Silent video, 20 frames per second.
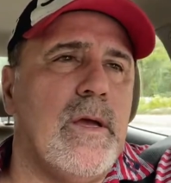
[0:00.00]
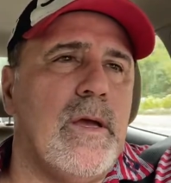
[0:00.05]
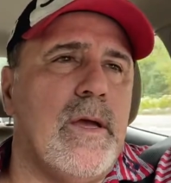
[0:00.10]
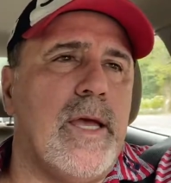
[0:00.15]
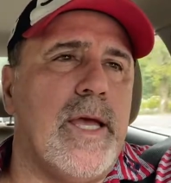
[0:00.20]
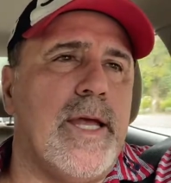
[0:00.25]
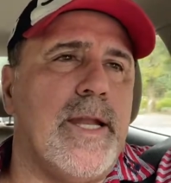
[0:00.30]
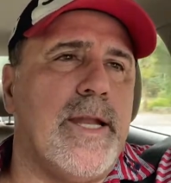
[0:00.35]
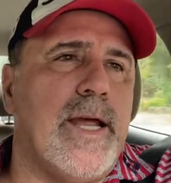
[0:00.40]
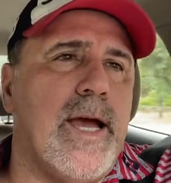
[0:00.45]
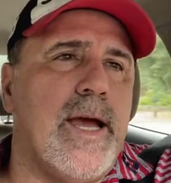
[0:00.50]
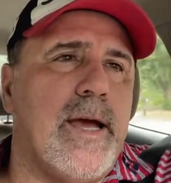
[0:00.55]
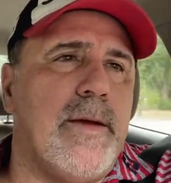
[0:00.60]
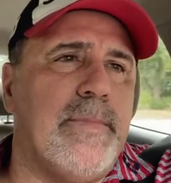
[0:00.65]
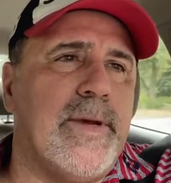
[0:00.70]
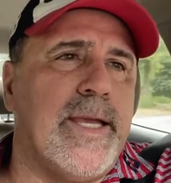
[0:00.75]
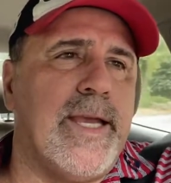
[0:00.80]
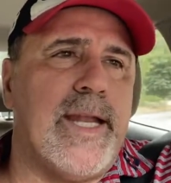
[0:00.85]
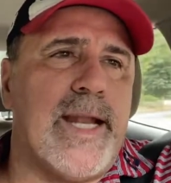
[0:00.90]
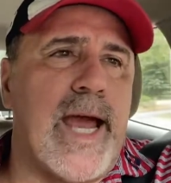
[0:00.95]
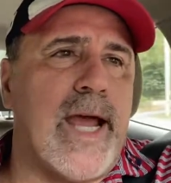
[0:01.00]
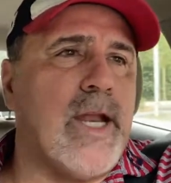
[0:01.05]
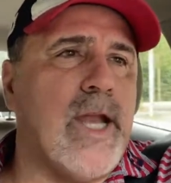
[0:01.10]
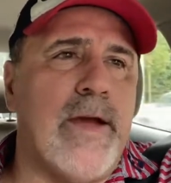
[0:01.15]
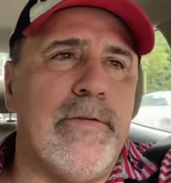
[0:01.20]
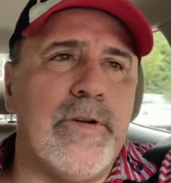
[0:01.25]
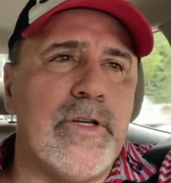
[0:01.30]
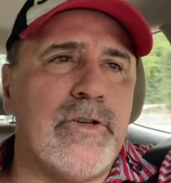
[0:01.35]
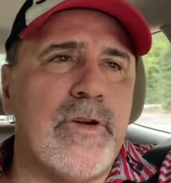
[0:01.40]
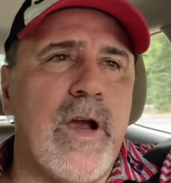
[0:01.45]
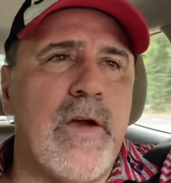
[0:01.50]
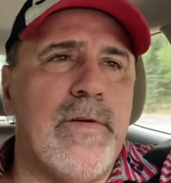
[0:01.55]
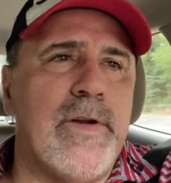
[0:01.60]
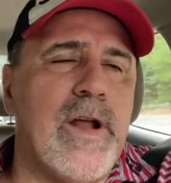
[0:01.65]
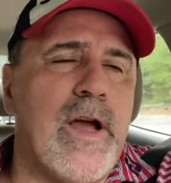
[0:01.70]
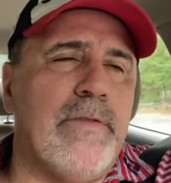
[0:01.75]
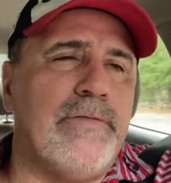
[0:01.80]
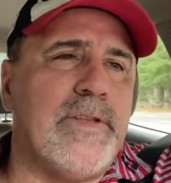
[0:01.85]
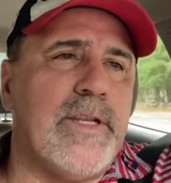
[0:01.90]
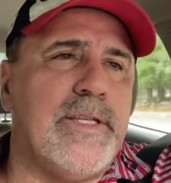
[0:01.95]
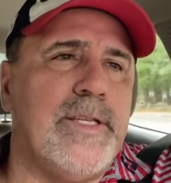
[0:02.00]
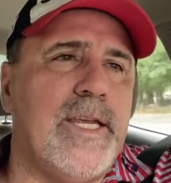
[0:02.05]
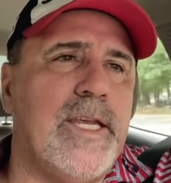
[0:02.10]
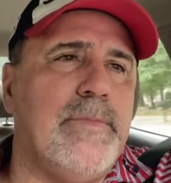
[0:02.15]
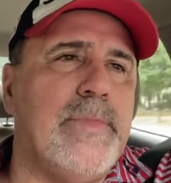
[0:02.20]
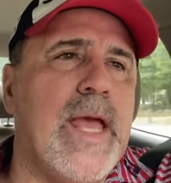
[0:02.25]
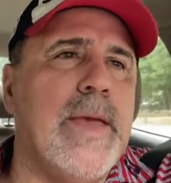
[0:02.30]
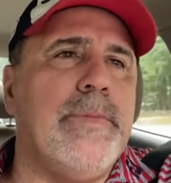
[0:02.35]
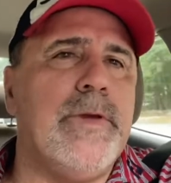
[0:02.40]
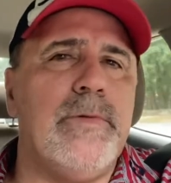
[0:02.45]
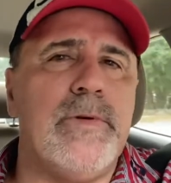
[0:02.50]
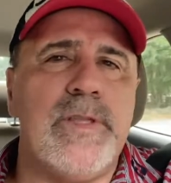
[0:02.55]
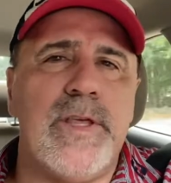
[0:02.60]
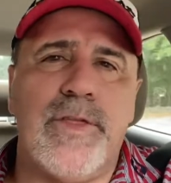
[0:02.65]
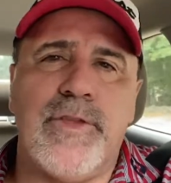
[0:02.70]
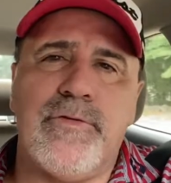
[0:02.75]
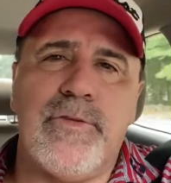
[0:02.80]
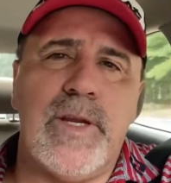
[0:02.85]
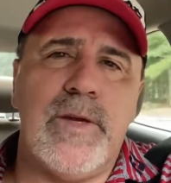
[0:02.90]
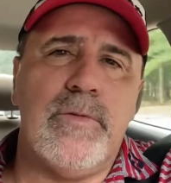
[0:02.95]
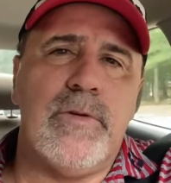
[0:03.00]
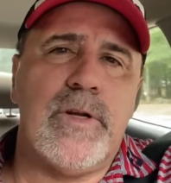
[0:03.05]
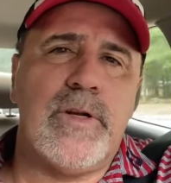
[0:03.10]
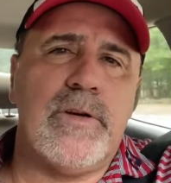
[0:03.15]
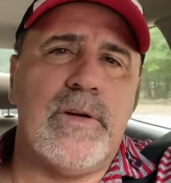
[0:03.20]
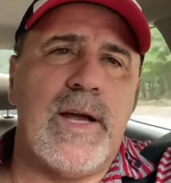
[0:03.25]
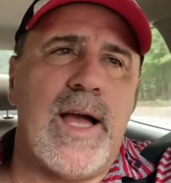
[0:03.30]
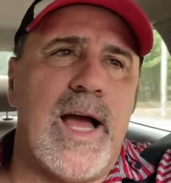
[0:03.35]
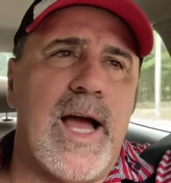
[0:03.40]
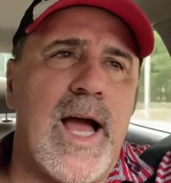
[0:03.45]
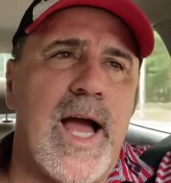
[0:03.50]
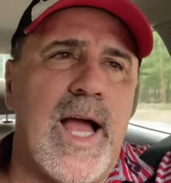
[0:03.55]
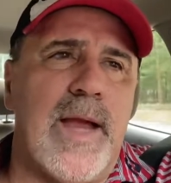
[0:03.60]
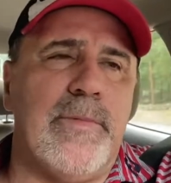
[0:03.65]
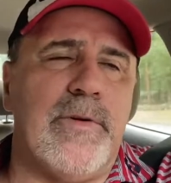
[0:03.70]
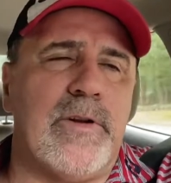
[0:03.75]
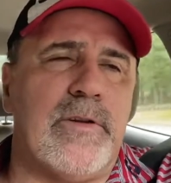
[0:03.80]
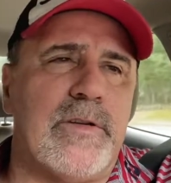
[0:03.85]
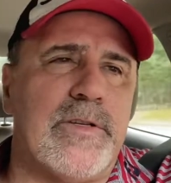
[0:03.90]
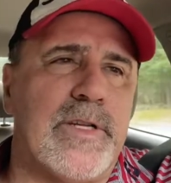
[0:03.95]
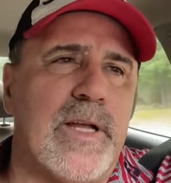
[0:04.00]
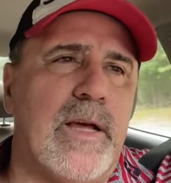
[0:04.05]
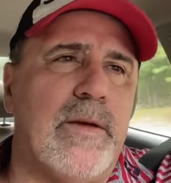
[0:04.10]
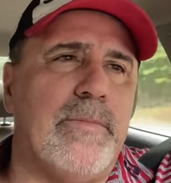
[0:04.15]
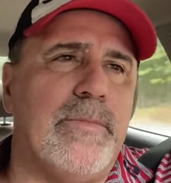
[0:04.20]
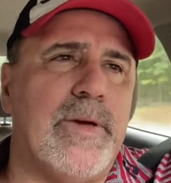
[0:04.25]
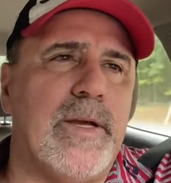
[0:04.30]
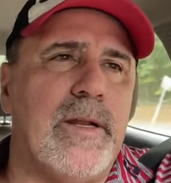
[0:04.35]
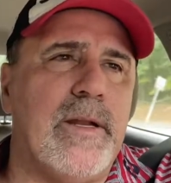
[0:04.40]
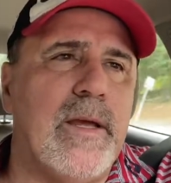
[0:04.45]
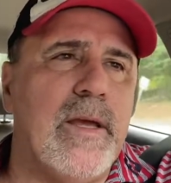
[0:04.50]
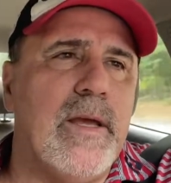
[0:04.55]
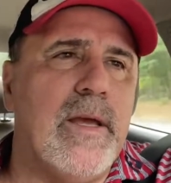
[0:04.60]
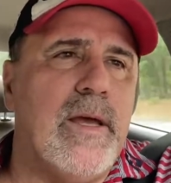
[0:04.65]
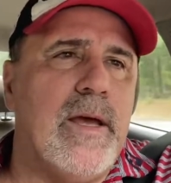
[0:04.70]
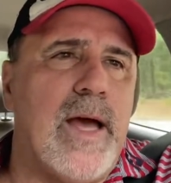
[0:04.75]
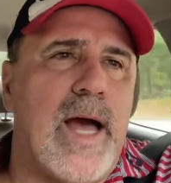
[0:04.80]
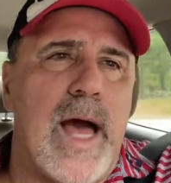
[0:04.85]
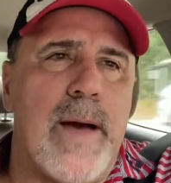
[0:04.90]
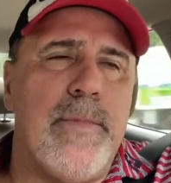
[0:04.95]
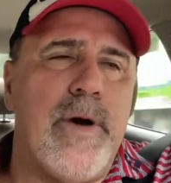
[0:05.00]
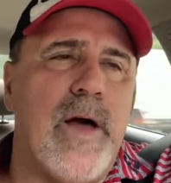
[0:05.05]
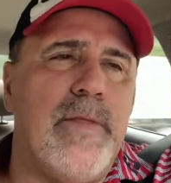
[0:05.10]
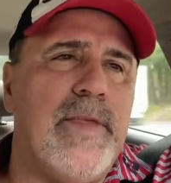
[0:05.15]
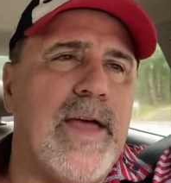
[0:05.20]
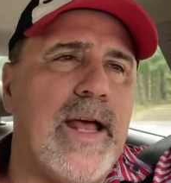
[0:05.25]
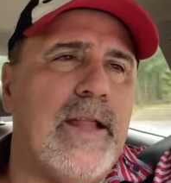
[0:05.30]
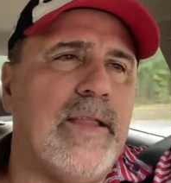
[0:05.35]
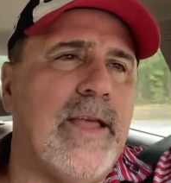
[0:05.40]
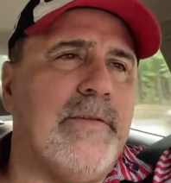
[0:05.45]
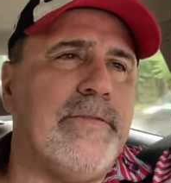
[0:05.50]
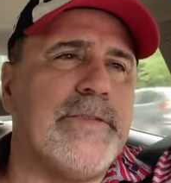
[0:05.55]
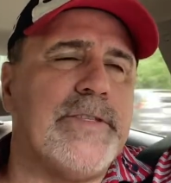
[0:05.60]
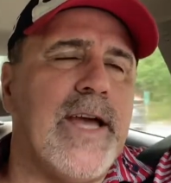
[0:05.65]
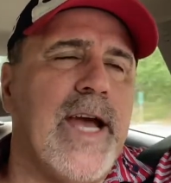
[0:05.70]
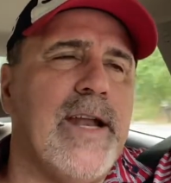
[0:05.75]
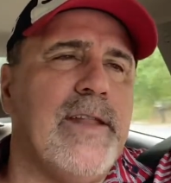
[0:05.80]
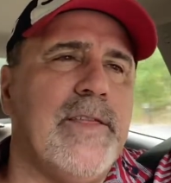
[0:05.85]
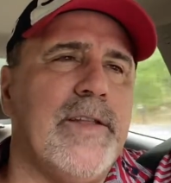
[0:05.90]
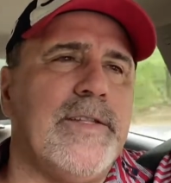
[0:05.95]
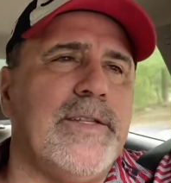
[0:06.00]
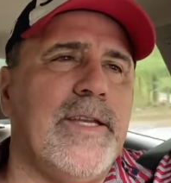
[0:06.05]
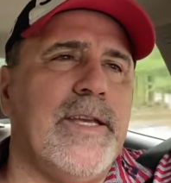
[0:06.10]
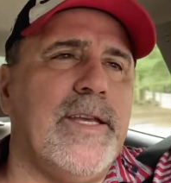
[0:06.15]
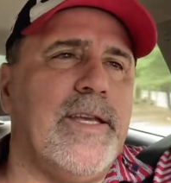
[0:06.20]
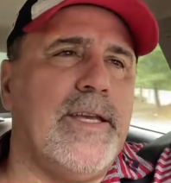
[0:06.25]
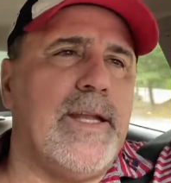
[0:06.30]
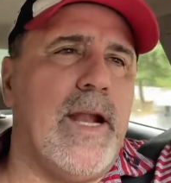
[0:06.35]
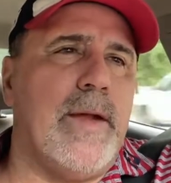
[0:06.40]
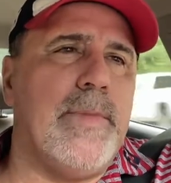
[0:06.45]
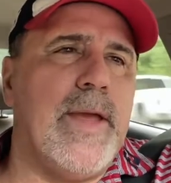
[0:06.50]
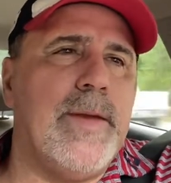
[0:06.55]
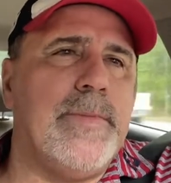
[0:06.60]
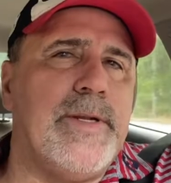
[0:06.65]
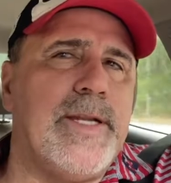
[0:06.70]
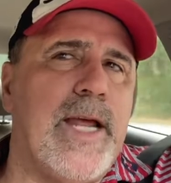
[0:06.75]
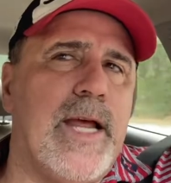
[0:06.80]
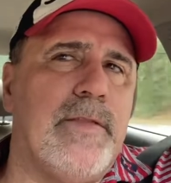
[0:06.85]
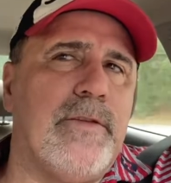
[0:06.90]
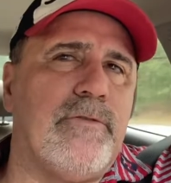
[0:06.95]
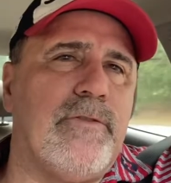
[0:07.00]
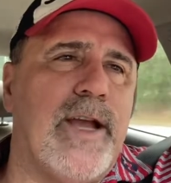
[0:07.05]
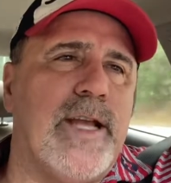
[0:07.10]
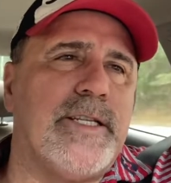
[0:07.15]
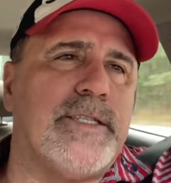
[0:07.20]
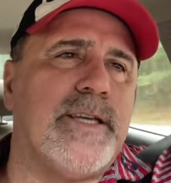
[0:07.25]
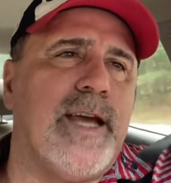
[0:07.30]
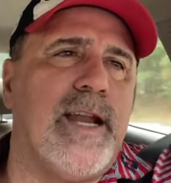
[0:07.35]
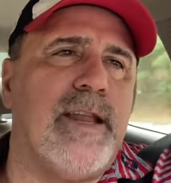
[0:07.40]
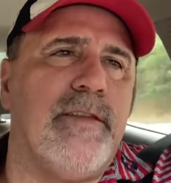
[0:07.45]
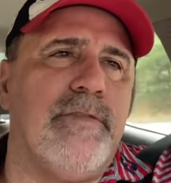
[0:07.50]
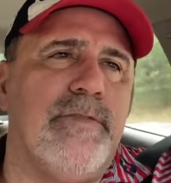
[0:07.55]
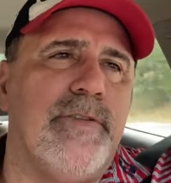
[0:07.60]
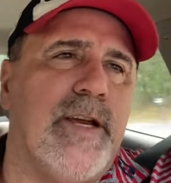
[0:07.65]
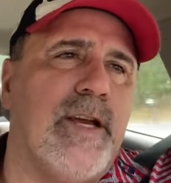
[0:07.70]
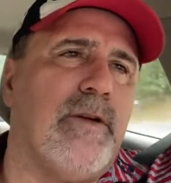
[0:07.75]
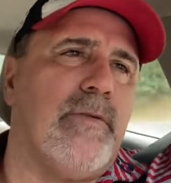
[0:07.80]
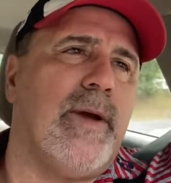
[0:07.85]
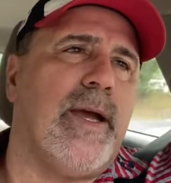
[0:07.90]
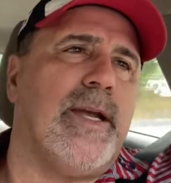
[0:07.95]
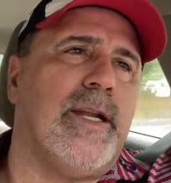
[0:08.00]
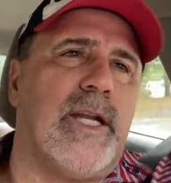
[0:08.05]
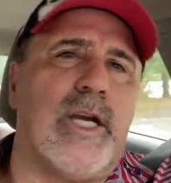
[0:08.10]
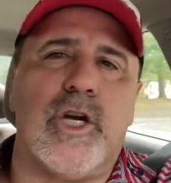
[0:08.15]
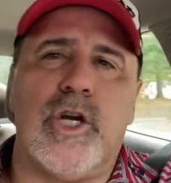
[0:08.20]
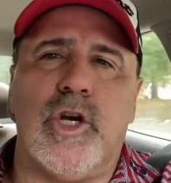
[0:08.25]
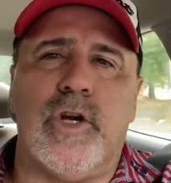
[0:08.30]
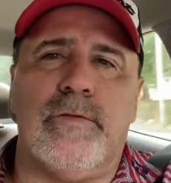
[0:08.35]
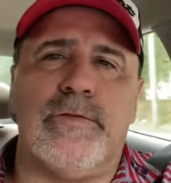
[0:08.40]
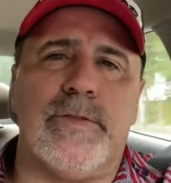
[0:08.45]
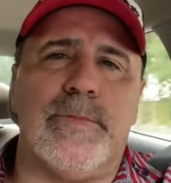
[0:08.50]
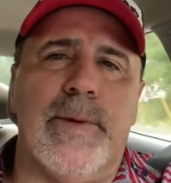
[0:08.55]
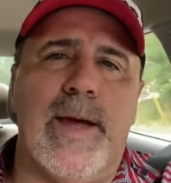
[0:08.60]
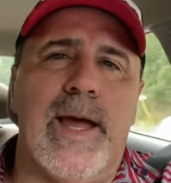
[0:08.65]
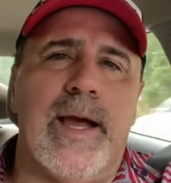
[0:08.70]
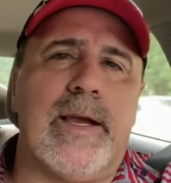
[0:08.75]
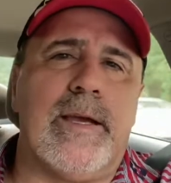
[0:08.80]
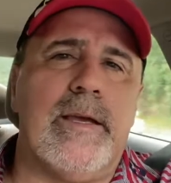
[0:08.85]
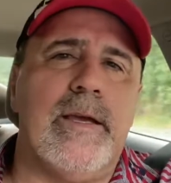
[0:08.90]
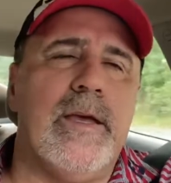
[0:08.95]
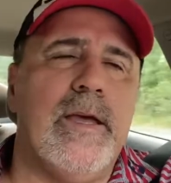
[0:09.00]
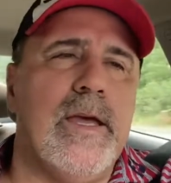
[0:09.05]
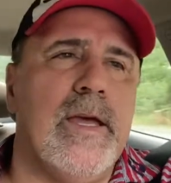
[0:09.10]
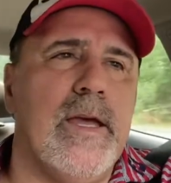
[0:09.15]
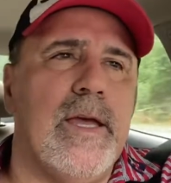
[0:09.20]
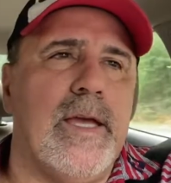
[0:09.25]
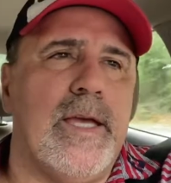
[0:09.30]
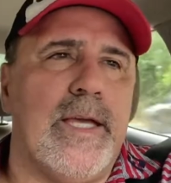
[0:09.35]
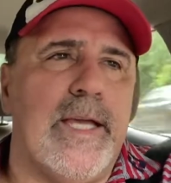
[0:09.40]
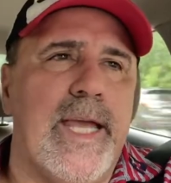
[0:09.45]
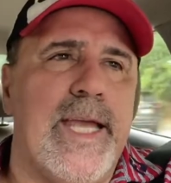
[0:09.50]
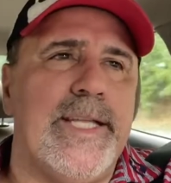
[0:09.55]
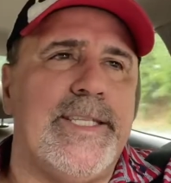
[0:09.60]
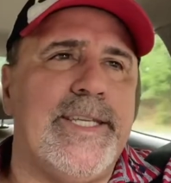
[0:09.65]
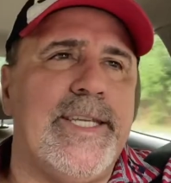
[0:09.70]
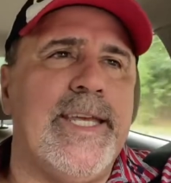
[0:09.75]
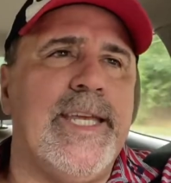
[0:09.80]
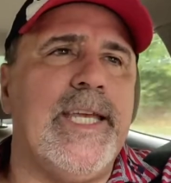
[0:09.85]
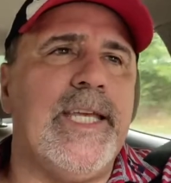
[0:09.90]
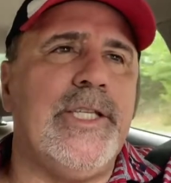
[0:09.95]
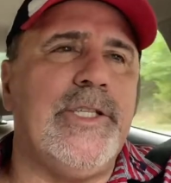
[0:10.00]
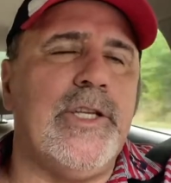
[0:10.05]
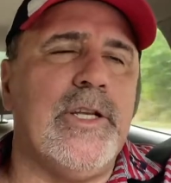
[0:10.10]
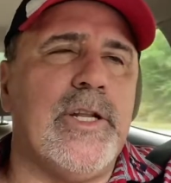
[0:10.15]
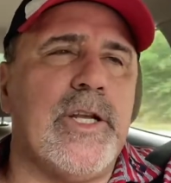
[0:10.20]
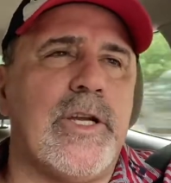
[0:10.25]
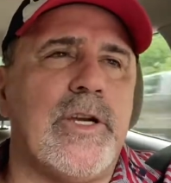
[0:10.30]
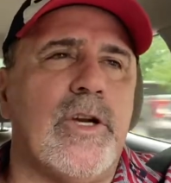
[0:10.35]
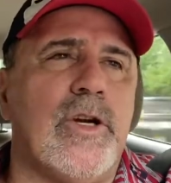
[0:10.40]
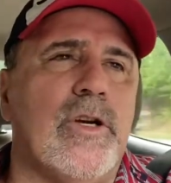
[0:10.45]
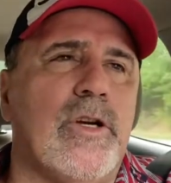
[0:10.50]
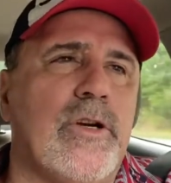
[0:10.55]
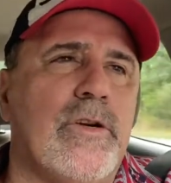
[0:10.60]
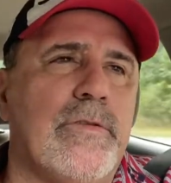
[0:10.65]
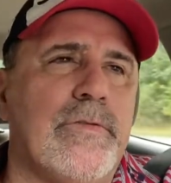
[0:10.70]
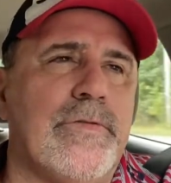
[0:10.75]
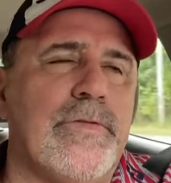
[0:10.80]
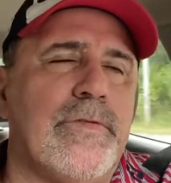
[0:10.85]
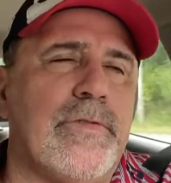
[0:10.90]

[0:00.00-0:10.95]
And again, I never draw it off the tee, maybe with a three-wood or a hybrid or something, but I'm on that left side of the tee and I'm aiming down the right side of the fairway and it curves back. It's easier to curve,